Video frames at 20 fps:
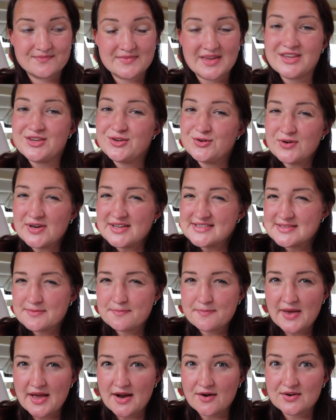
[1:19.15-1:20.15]
You as a
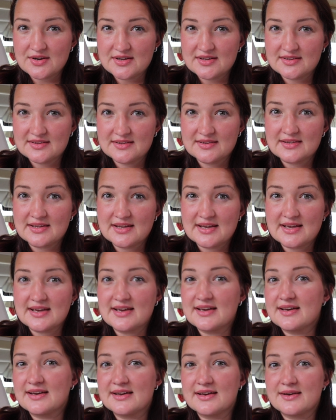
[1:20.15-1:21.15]
parent,
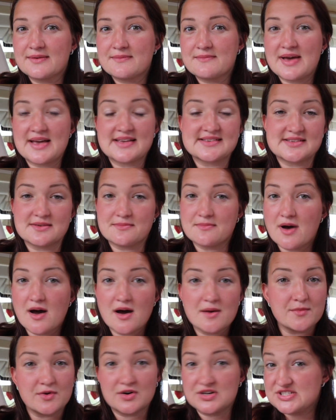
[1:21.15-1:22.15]
as a
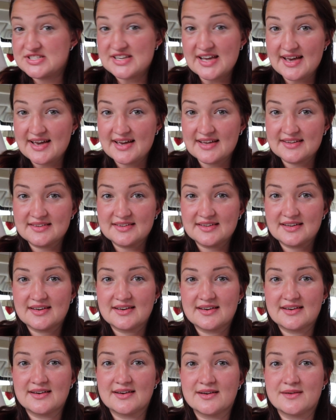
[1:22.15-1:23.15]
mom or dad,
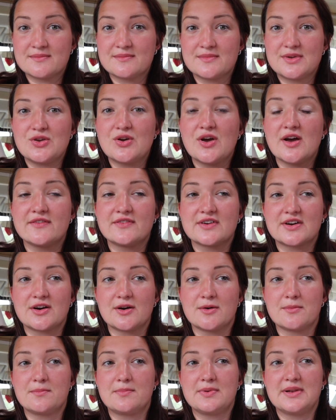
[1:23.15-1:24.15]
you have a
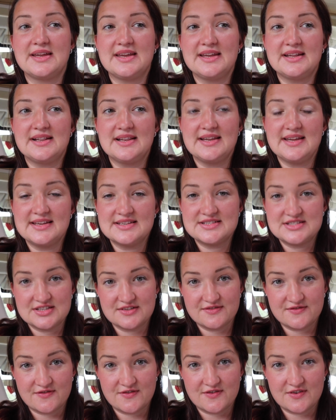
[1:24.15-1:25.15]
completely
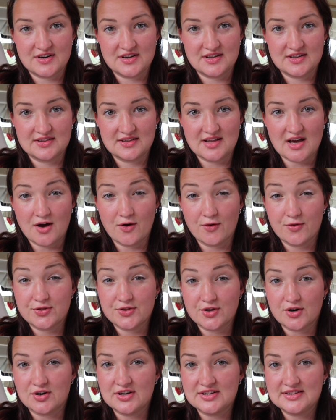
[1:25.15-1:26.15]
different
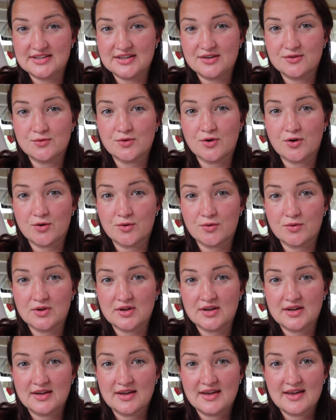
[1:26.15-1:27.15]
authority role
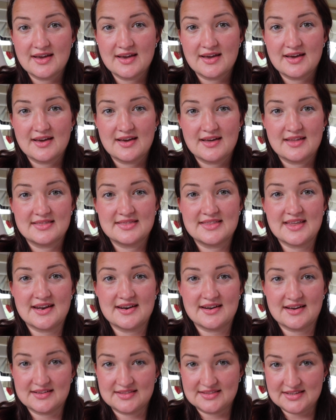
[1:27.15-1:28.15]

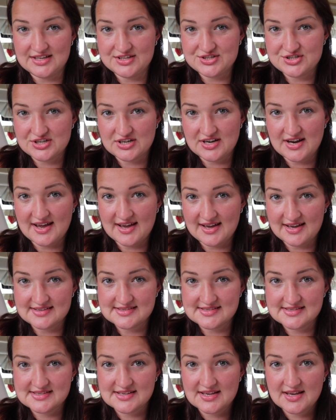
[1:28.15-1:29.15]
than a teacher
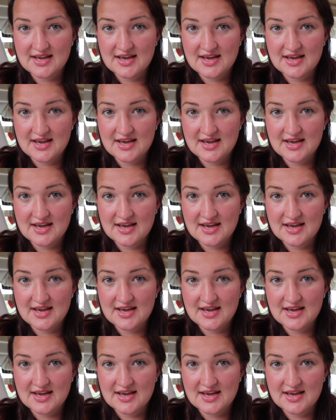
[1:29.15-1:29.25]
has.